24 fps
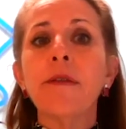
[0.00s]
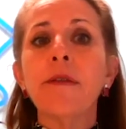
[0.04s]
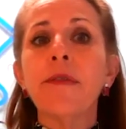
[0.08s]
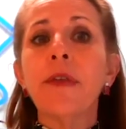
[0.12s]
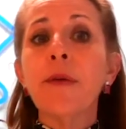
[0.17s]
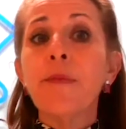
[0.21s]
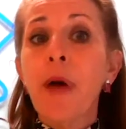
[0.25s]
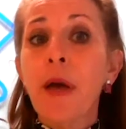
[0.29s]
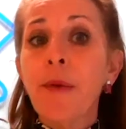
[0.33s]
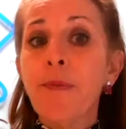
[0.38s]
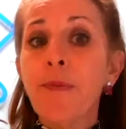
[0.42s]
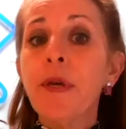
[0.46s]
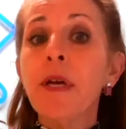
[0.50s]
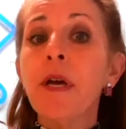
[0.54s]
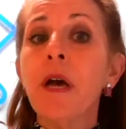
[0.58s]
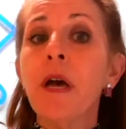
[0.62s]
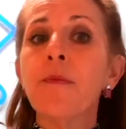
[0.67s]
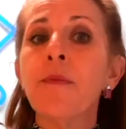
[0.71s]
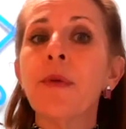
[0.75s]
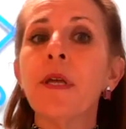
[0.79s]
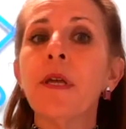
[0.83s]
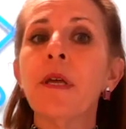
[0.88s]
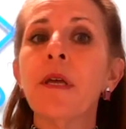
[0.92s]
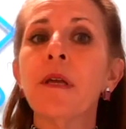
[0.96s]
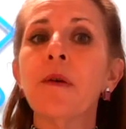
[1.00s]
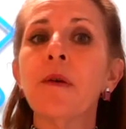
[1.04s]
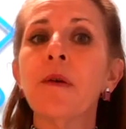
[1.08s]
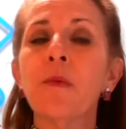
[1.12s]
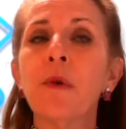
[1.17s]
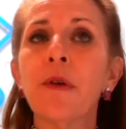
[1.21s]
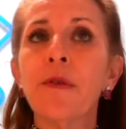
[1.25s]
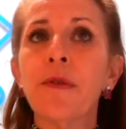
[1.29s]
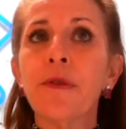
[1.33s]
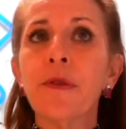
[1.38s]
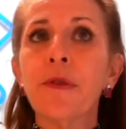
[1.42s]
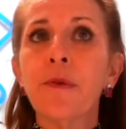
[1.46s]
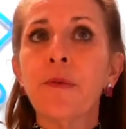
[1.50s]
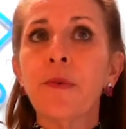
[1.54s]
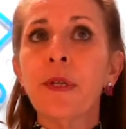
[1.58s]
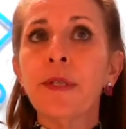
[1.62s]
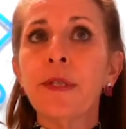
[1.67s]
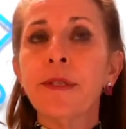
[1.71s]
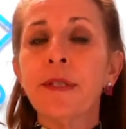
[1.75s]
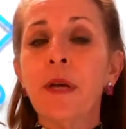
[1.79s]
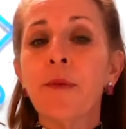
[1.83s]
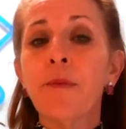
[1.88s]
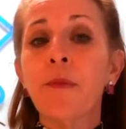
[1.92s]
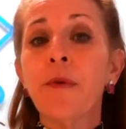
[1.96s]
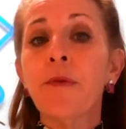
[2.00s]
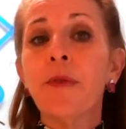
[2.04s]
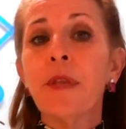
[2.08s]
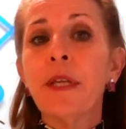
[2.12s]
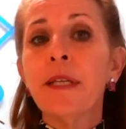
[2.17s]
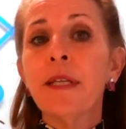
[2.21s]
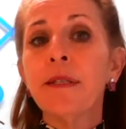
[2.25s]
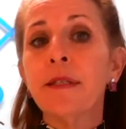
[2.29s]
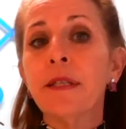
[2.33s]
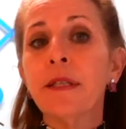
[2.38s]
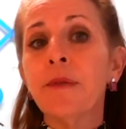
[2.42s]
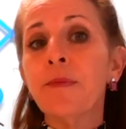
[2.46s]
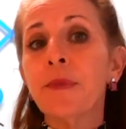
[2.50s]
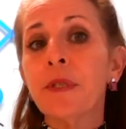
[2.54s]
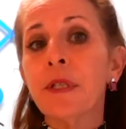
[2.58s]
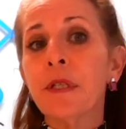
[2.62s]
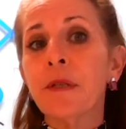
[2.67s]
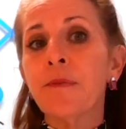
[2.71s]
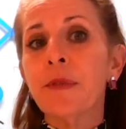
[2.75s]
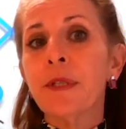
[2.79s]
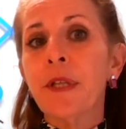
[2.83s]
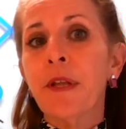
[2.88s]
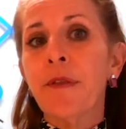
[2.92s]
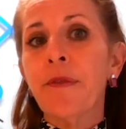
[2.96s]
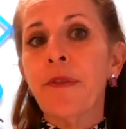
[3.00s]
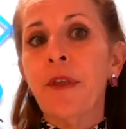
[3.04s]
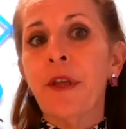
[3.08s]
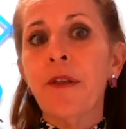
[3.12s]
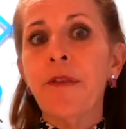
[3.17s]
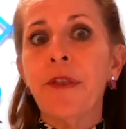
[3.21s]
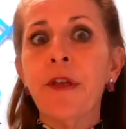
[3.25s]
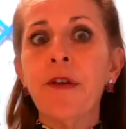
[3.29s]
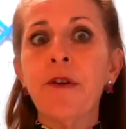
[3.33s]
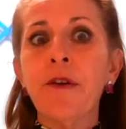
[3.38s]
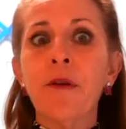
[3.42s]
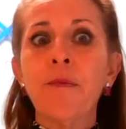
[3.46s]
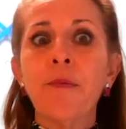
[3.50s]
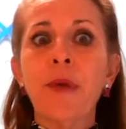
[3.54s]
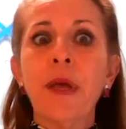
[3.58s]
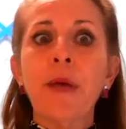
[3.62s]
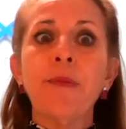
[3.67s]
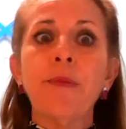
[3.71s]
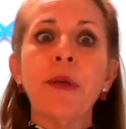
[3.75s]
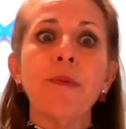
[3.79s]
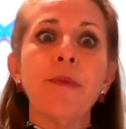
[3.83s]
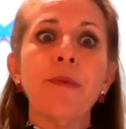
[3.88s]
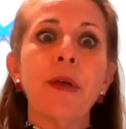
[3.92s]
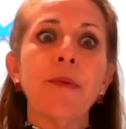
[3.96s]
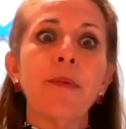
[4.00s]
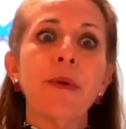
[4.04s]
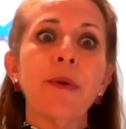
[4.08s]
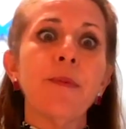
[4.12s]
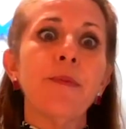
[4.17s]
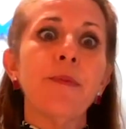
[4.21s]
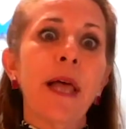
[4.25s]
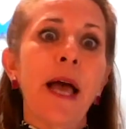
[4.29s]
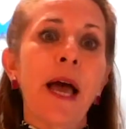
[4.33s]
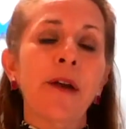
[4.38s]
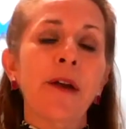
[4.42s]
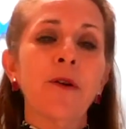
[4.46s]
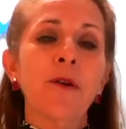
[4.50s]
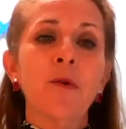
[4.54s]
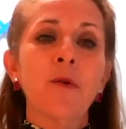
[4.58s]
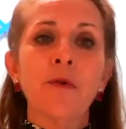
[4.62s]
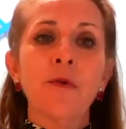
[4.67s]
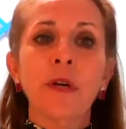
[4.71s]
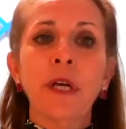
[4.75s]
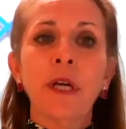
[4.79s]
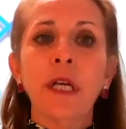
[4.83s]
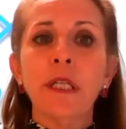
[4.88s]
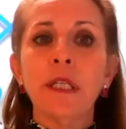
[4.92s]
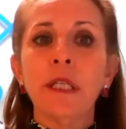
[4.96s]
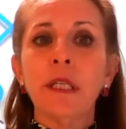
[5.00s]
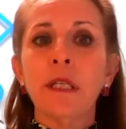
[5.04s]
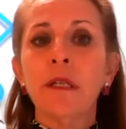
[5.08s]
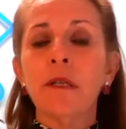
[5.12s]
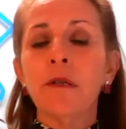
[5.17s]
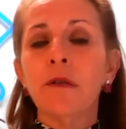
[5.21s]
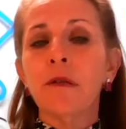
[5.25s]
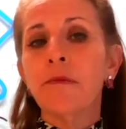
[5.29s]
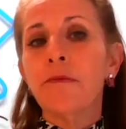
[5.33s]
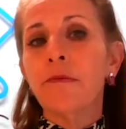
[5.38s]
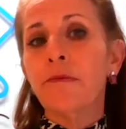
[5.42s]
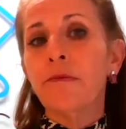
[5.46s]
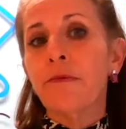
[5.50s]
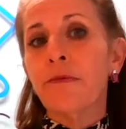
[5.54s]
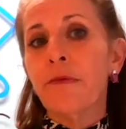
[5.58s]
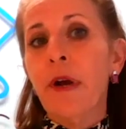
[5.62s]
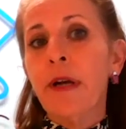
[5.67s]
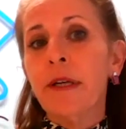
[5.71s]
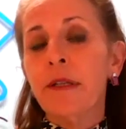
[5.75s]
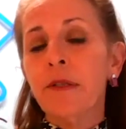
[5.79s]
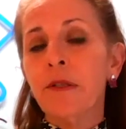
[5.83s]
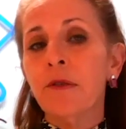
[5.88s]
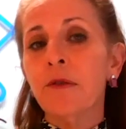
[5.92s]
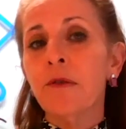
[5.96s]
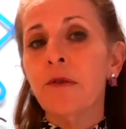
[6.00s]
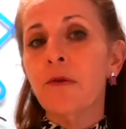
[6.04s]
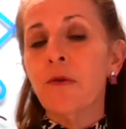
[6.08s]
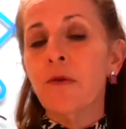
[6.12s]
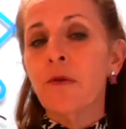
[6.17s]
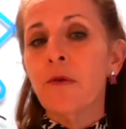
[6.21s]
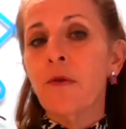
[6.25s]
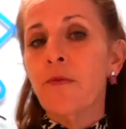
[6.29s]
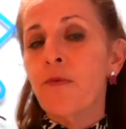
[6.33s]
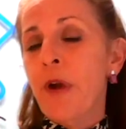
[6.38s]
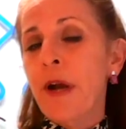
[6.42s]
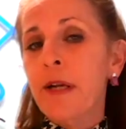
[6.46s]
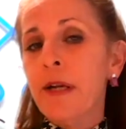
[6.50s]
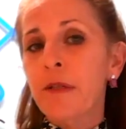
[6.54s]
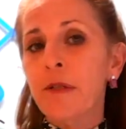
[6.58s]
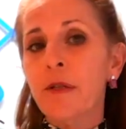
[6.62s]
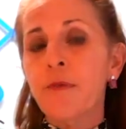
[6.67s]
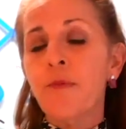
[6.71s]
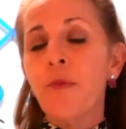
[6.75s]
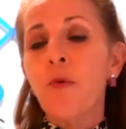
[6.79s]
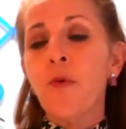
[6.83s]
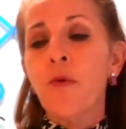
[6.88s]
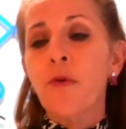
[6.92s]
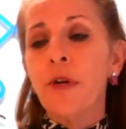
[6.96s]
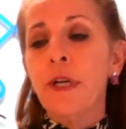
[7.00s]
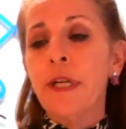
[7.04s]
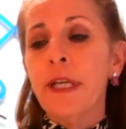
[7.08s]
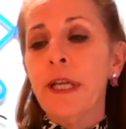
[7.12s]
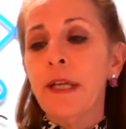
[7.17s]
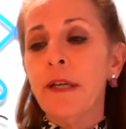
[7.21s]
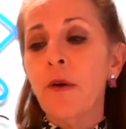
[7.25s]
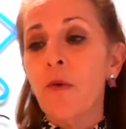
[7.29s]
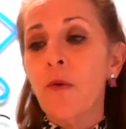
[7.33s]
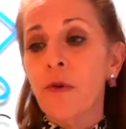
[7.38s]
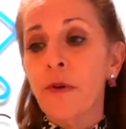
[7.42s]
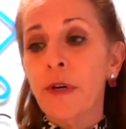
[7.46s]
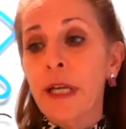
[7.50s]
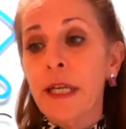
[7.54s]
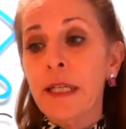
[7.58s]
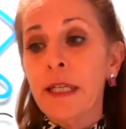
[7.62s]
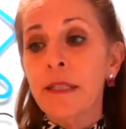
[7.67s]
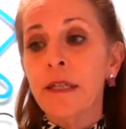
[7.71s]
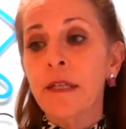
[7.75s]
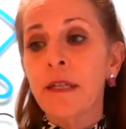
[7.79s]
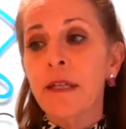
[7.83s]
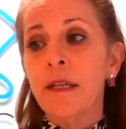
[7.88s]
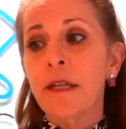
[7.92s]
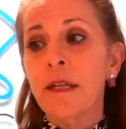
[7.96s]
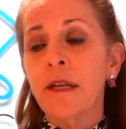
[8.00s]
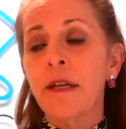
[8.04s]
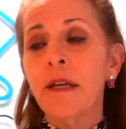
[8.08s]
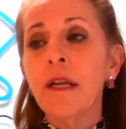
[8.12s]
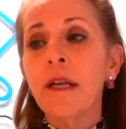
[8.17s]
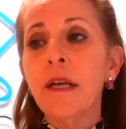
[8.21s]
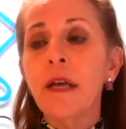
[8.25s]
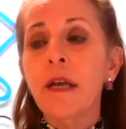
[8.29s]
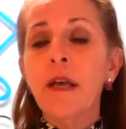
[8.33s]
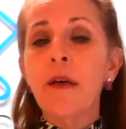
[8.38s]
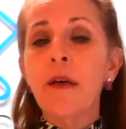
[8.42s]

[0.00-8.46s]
They might be coming in with with some of these symptoms that they think are maybe maybe bladder oriented or rectal rectum orient, oriented, and